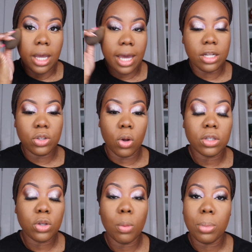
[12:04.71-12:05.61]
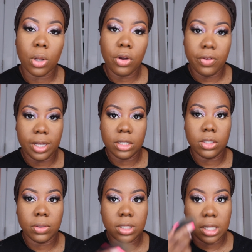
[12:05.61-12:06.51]
and it's also blurring,
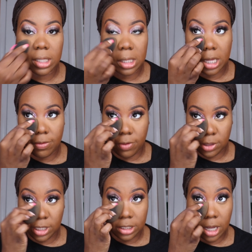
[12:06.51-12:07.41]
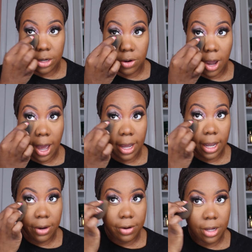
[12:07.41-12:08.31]
so it's gonna leave this under eye
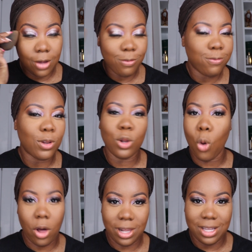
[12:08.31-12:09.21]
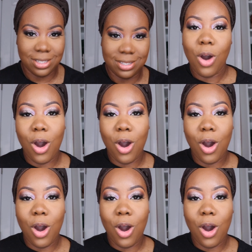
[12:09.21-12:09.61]
area flawless.